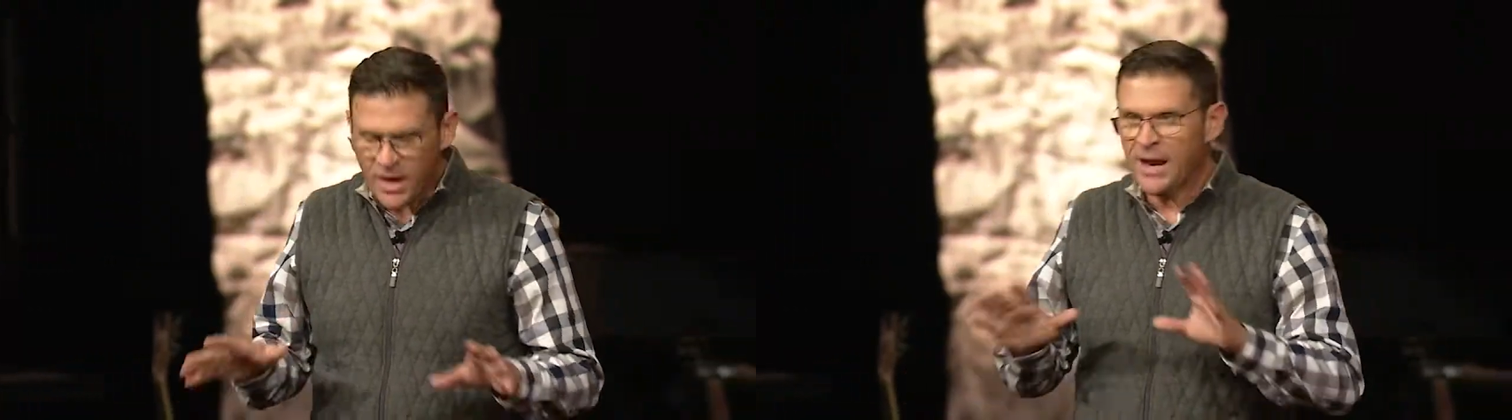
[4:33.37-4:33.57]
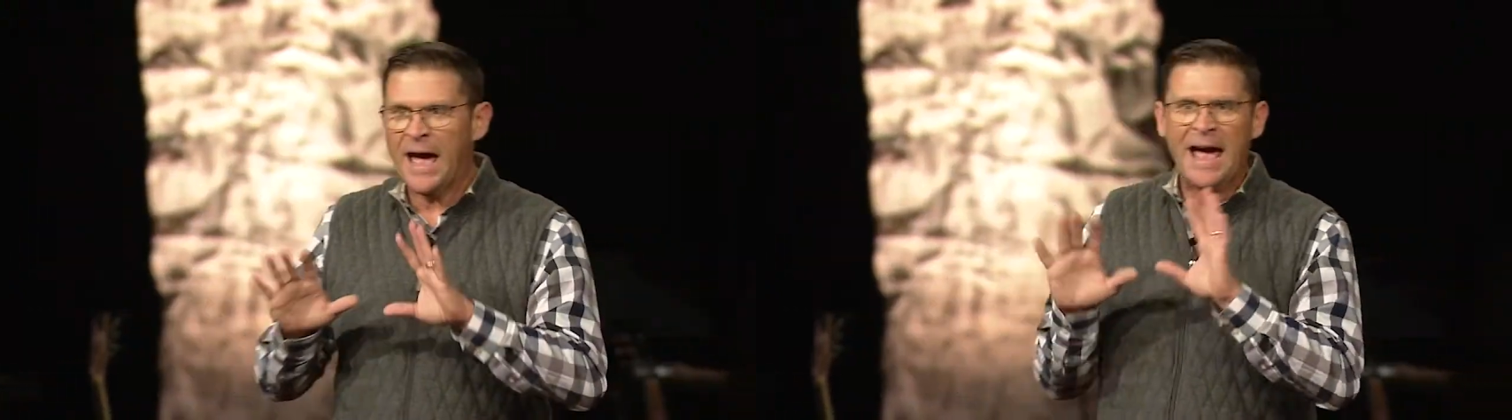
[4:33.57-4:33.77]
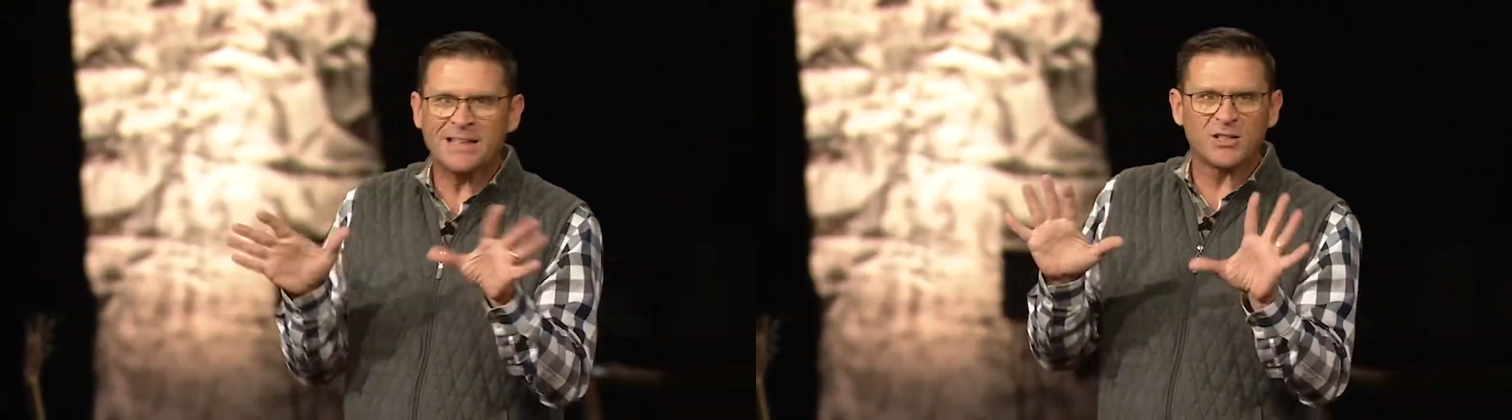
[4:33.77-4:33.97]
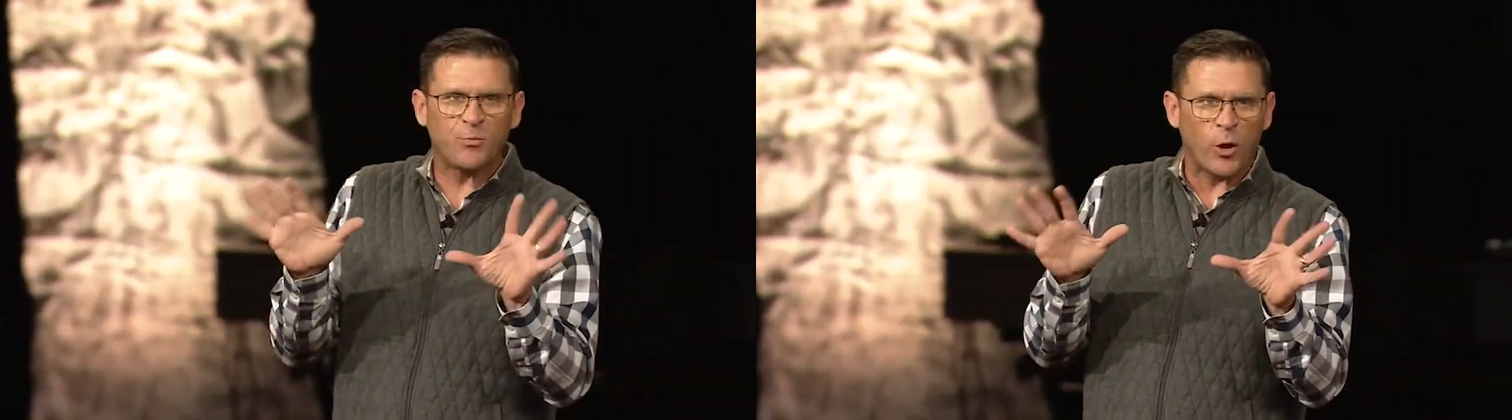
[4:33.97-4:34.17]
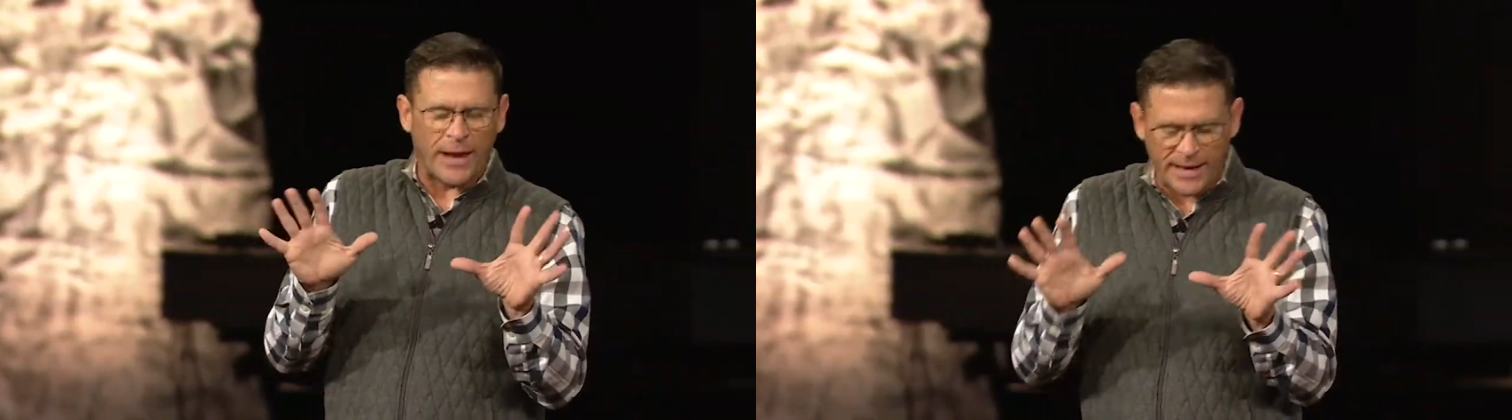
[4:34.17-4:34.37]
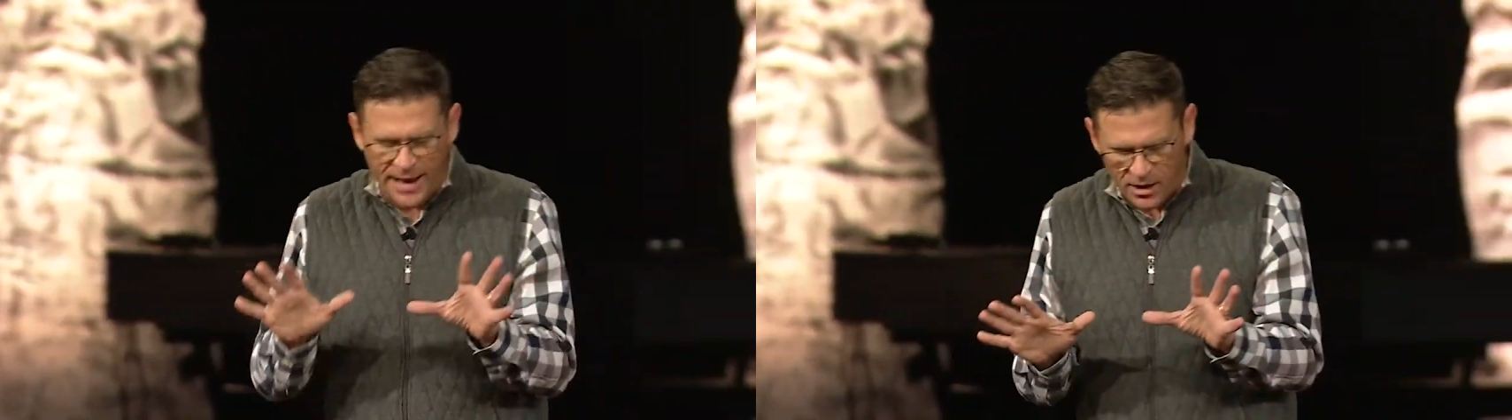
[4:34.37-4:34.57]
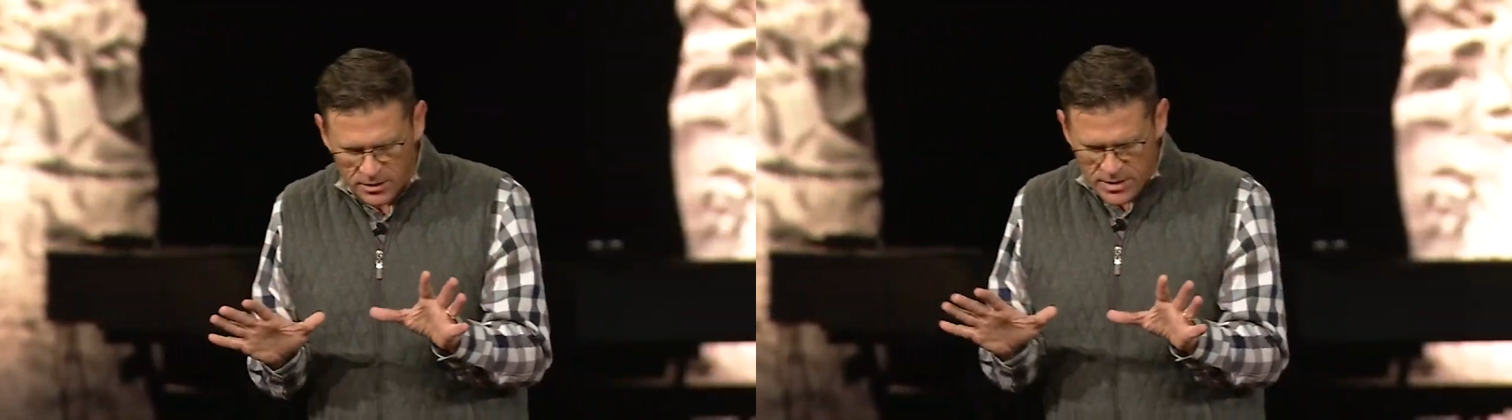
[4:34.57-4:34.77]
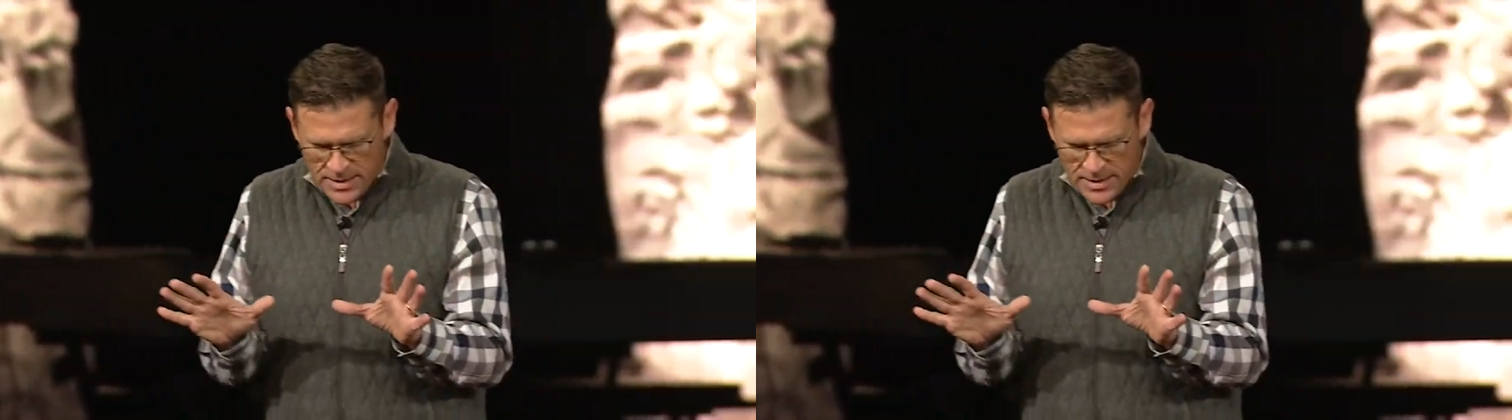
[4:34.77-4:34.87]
And I had this planned out.